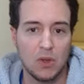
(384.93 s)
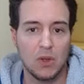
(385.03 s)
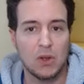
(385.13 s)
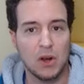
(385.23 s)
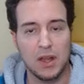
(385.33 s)

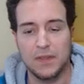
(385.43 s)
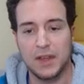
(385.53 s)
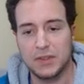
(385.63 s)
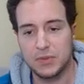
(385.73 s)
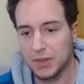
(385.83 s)
All right, and
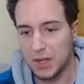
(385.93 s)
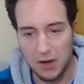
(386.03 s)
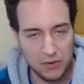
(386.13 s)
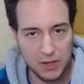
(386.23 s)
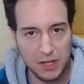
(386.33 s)
that's what they
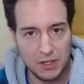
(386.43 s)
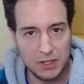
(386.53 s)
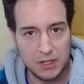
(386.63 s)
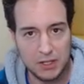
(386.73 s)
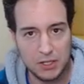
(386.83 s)
covered
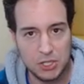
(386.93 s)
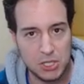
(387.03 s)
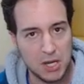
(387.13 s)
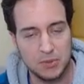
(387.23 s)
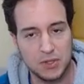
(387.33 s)
in
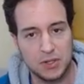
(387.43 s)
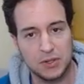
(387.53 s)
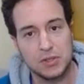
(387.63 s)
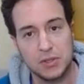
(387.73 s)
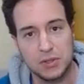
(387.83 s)
Chapter
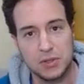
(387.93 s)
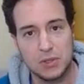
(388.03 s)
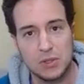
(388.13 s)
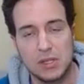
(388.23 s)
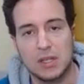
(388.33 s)

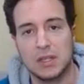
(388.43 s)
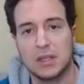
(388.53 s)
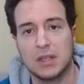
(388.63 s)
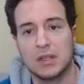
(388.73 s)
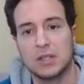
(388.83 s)
2.
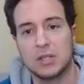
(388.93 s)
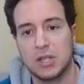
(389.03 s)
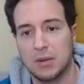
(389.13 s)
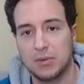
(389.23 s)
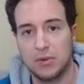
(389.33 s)
In
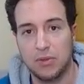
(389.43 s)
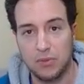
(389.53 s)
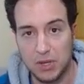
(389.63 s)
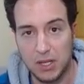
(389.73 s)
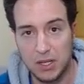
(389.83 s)
Chapter
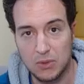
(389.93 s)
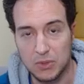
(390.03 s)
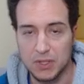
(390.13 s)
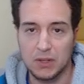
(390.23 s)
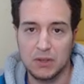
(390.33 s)
3, we'll
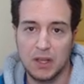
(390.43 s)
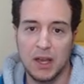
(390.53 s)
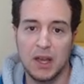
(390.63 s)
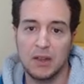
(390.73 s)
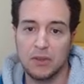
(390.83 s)
take a look
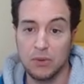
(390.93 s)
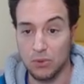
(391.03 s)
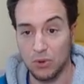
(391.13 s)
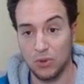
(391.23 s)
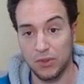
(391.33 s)
at the
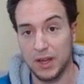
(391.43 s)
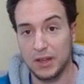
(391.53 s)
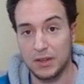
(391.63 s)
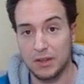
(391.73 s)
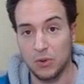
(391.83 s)
role
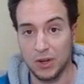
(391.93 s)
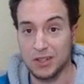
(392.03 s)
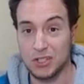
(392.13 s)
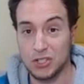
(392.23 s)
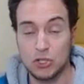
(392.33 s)
that
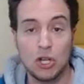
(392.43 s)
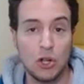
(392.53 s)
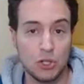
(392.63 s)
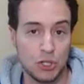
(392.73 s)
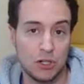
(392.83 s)
organizational
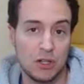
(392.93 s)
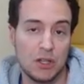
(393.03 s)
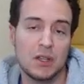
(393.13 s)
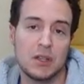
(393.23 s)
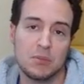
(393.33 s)
culture
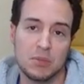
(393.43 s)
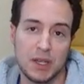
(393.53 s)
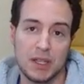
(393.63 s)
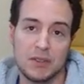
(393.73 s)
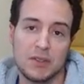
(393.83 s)

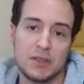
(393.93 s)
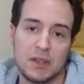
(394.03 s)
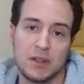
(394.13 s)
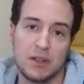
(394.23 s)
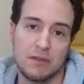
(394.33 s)
plays
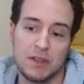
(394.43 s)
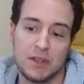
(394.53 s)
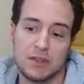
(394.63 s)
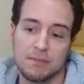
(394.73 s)
in all of this.